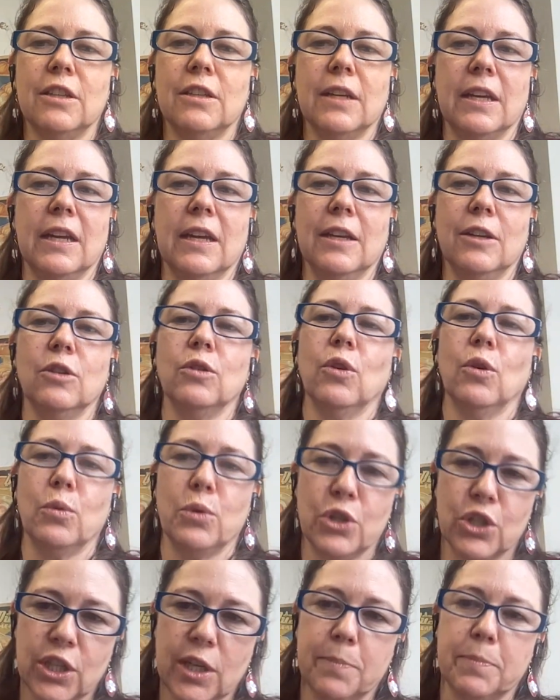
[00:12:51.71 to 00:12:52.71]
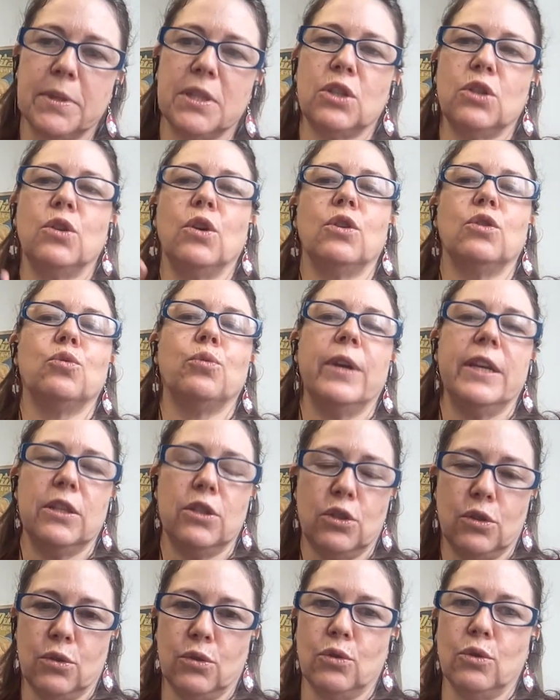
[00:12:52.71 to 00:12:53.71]
uh, you know, ships don't
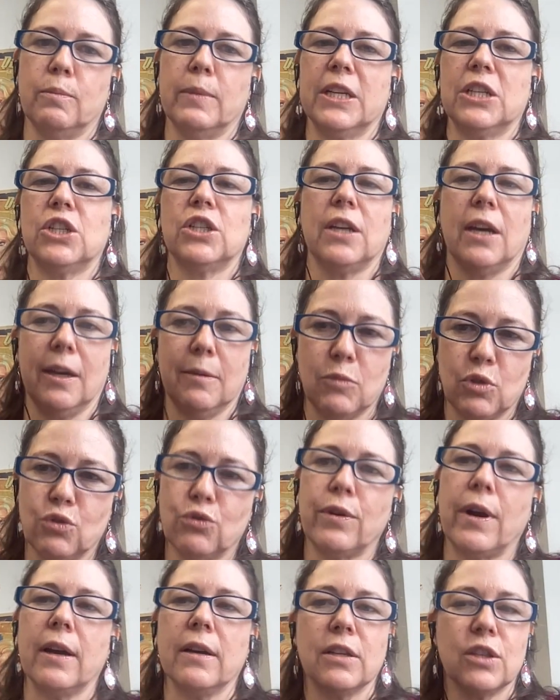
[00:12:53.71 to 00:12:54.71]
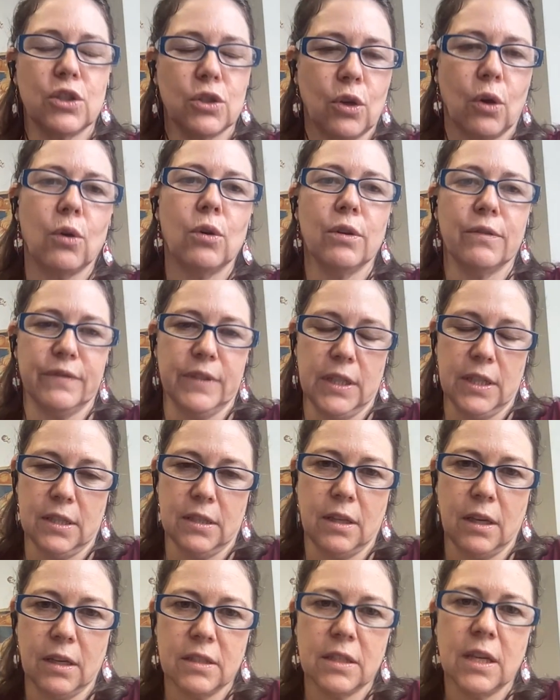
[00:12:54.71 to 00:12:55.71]
waste too much time, trucks, all of these
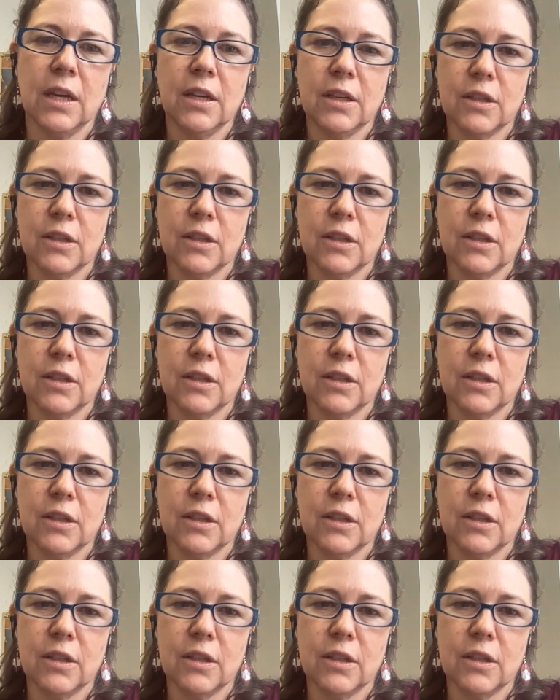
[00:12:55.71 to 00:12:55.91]
things.